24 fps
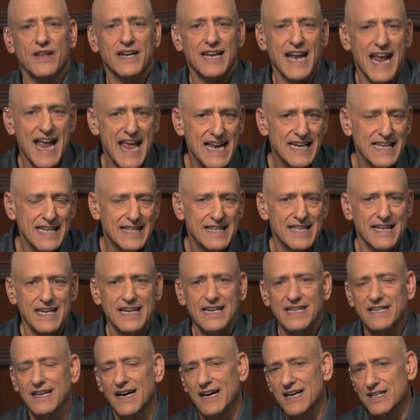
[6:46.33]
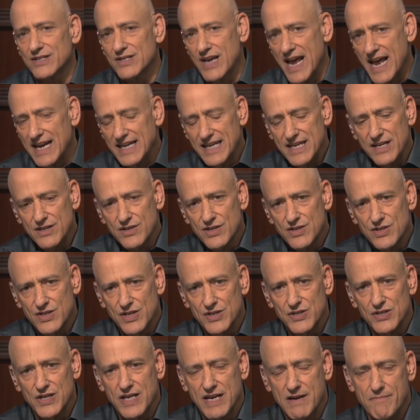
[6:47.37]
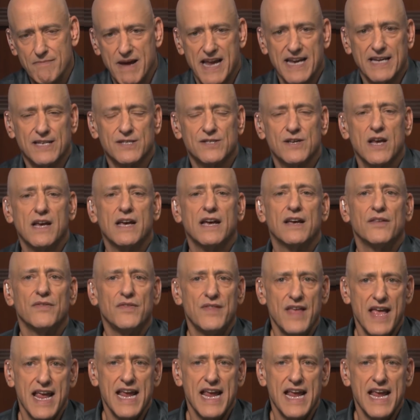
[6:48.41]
so that anything he does, any decision he makes,